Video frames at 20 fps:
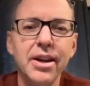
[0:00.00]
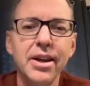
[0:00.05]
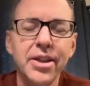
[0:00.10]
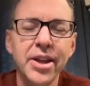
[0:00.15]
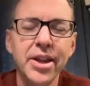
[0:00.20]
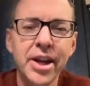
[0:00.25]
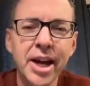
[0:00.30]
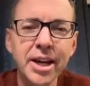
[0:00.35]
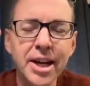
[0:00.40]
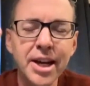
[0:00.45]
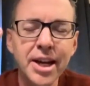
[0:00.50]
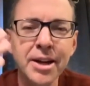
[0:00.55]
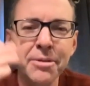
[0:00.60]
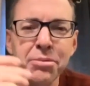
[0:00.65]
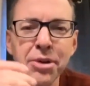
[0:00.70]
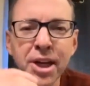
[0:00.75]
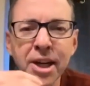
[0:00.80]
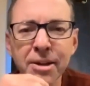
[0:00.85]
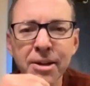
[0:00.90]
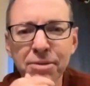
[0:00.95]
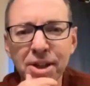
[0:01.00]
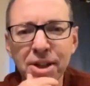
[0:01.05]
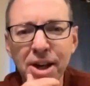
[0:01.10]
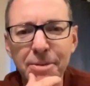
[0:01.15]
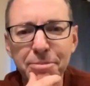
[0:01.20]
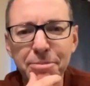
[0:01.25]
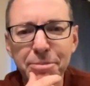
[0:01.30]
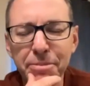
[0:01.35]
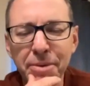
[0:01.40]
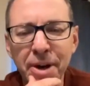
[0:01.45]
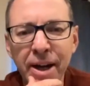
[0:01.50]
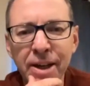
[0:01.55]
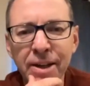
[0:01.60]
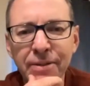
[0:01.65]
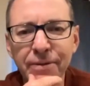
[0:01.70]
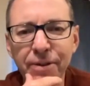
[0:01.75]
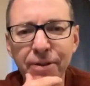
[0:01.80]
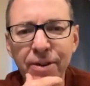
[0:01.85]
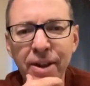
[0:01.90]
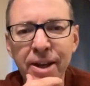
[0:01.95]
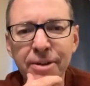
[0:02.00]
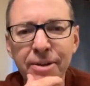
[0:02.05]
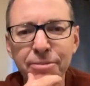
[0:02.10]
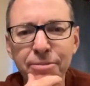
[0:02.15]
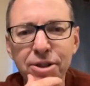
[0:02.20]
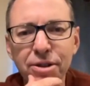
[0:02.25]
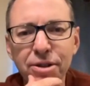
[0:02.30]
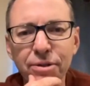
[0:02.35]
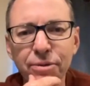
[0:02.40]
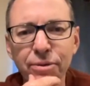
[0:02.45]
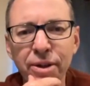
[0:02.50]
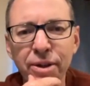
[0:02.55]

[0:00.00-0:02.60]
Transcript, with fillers: then I kind of become top of mind for them too.